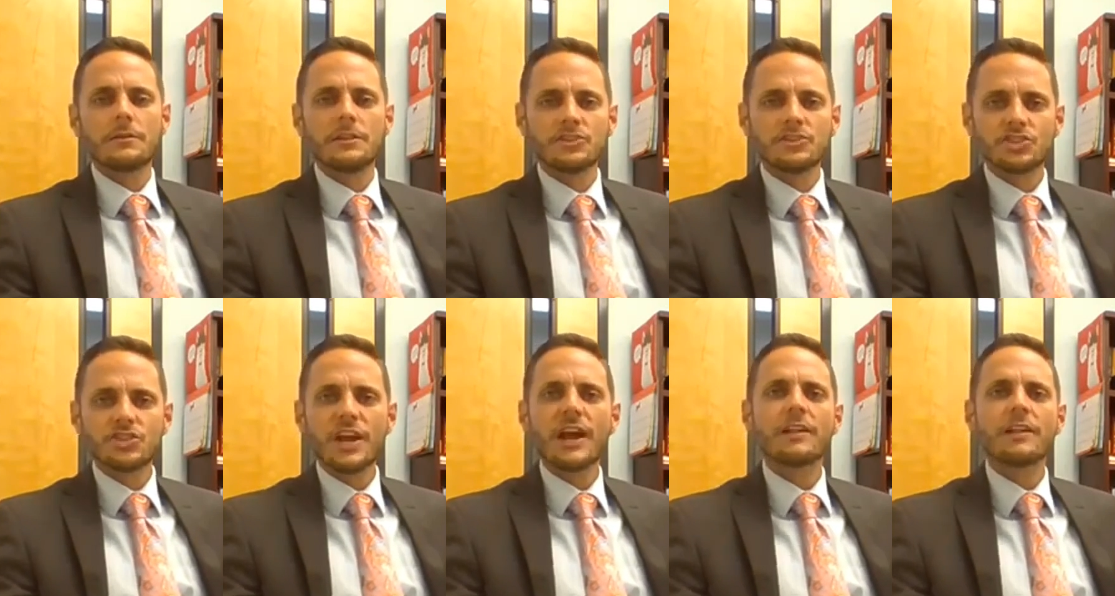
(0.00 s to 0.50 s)

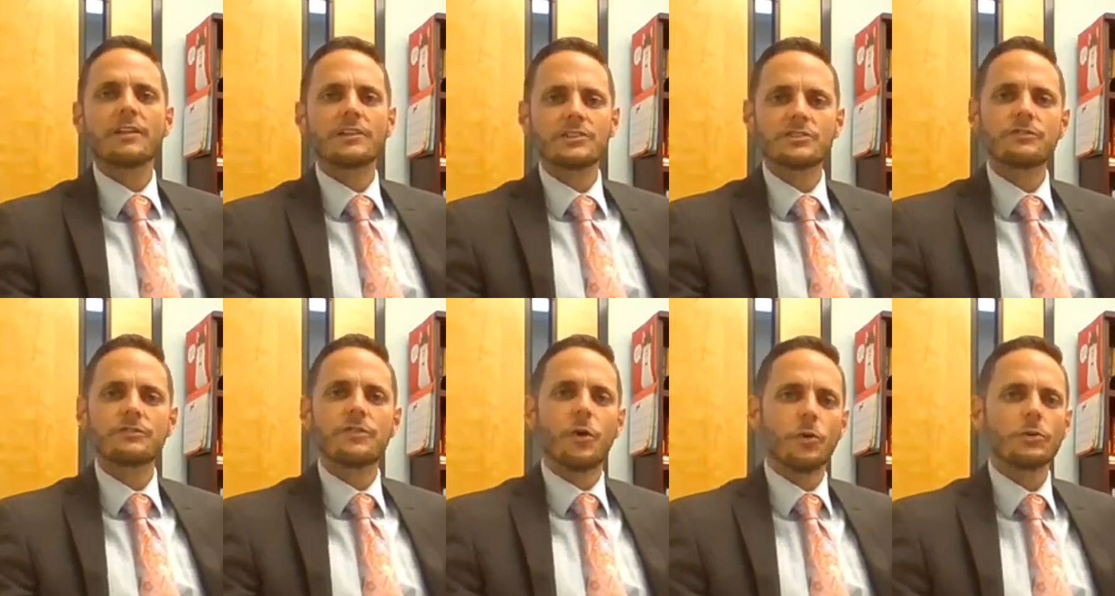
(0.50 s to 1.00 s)
The
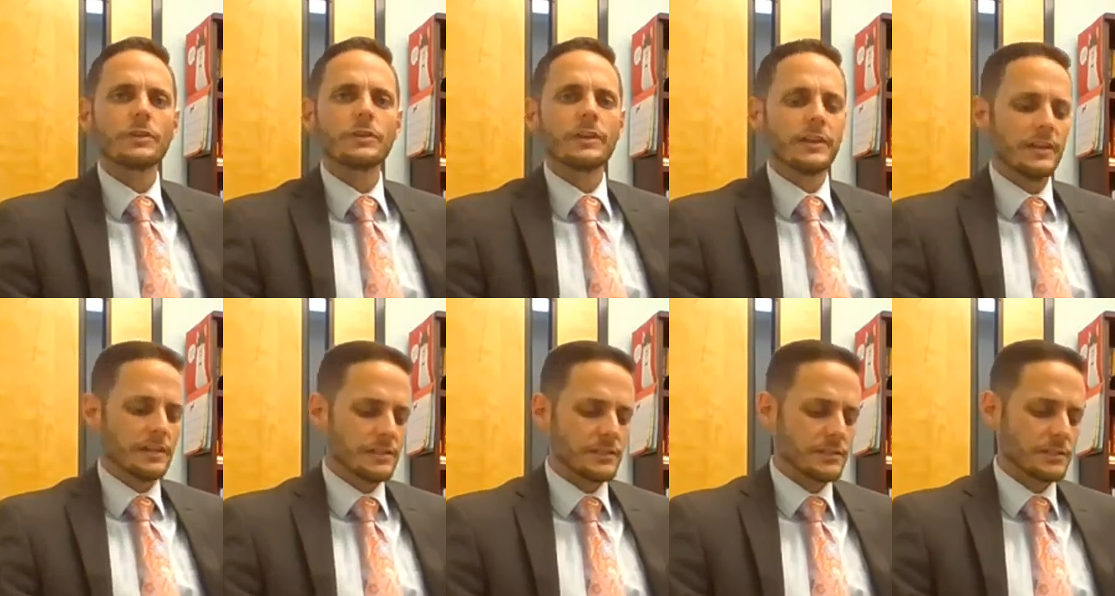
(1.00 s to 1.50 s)
challenge of
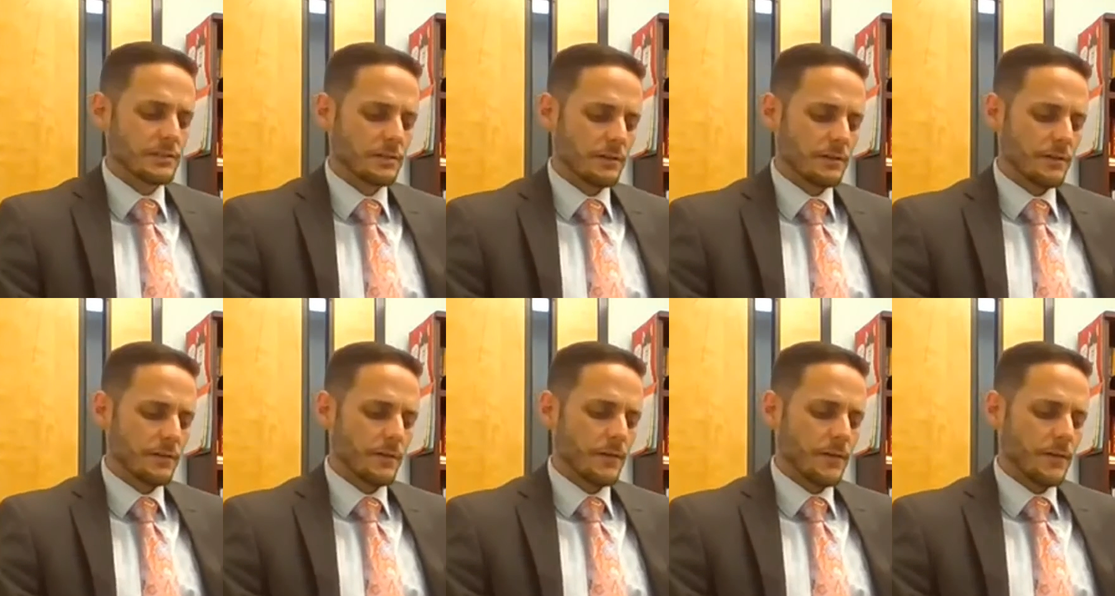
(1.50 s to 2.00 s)
holiness.
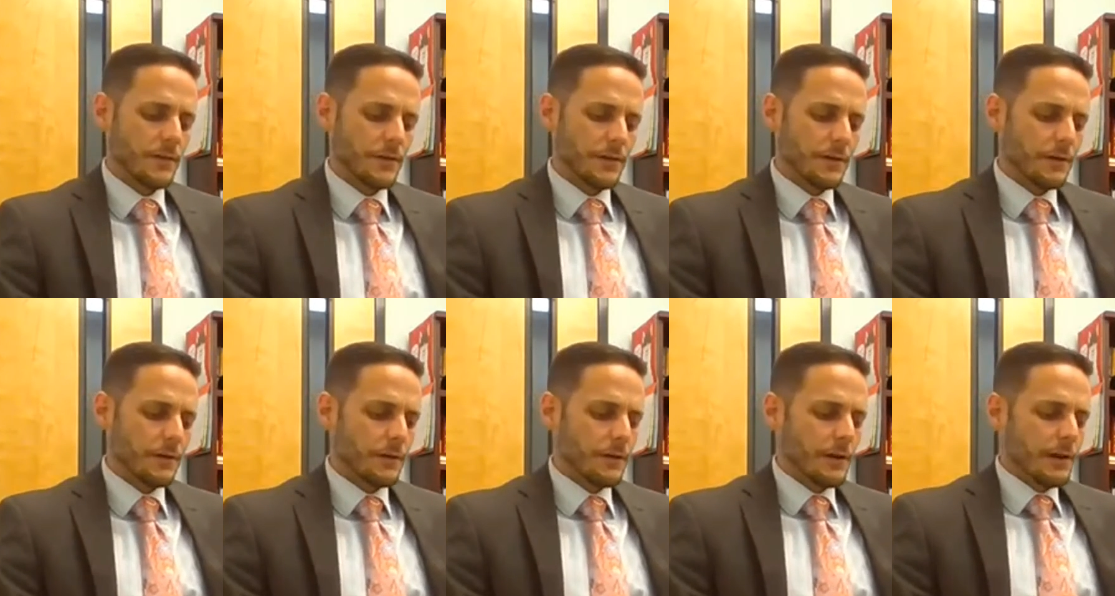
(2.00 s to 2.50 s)

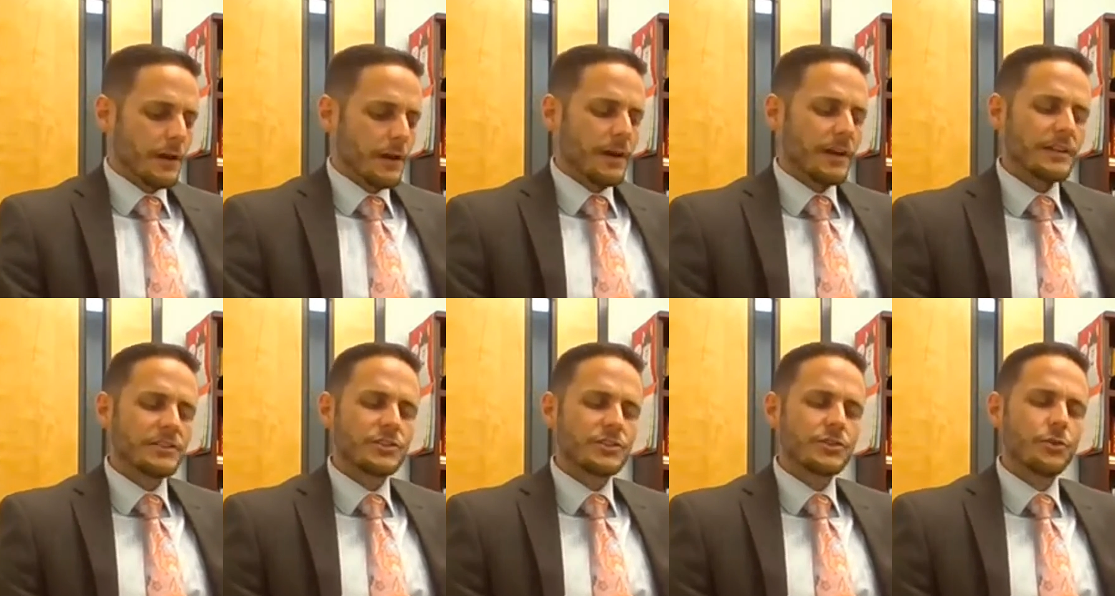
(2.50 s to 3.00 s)

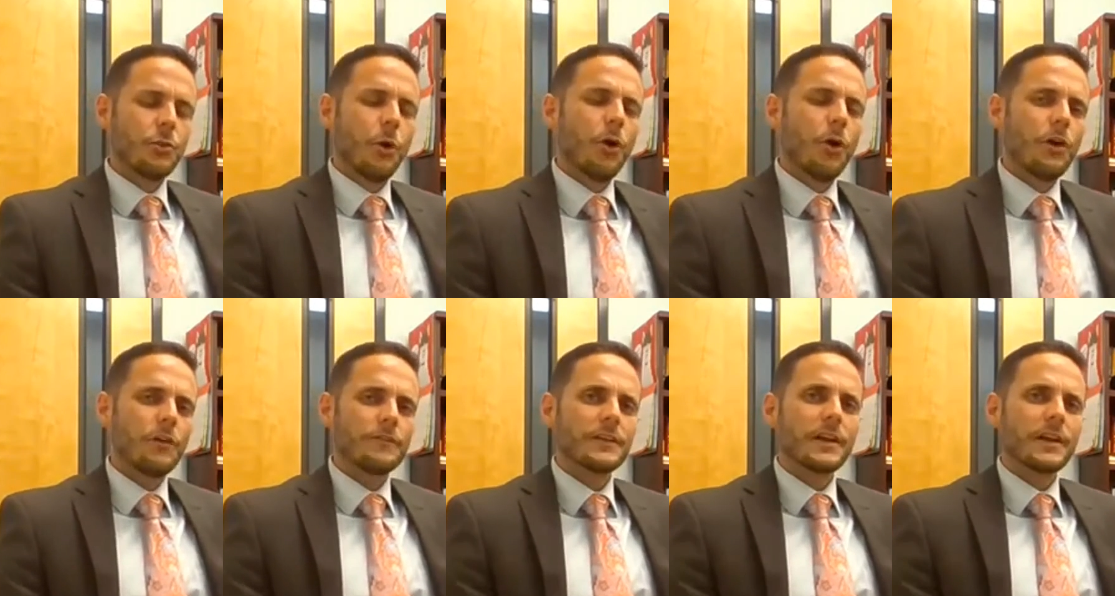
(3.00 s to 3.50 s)
And too
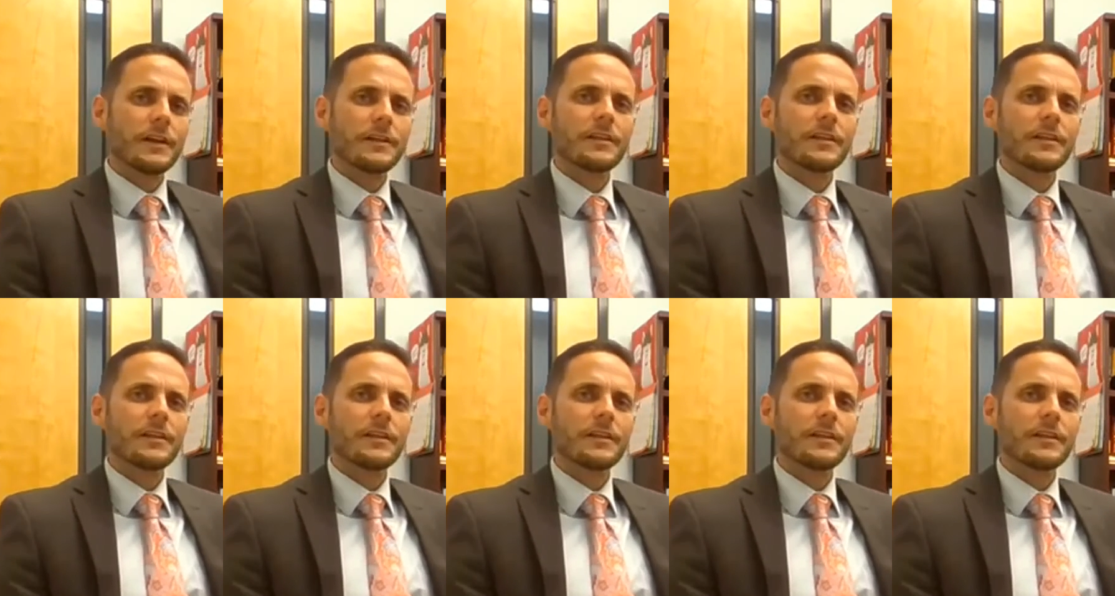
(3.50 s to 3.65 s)
often,